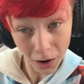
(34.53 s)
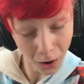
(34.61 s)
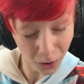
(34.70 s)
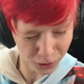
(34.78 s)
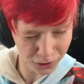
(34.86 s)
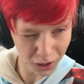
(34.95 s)

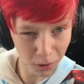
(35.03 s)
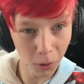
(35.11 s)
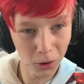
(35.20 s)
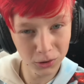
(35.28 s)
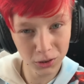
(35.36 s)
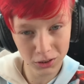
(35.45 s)
Okay,
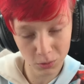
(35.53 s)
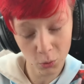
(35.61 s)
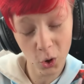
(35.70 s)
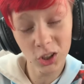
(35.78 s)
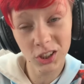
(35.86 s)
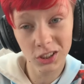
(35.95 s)
we'll just
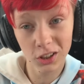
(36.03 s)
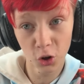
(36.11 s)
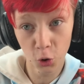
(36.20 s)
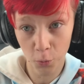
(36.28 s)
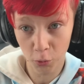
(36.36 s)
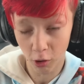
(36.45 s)
we'll just
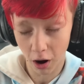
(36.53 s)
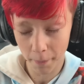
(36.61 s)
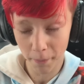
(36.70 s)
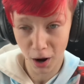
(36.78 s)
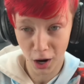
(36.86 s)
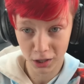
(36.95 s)
loop right
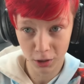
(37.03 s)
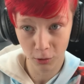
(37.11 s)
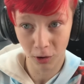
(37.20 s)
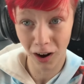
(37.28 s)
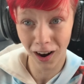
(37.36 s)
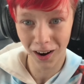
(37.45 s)
back
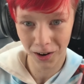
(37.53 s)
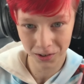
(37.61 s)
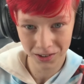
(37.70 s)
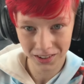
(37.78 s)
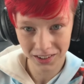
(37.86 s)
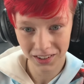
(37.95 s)
around.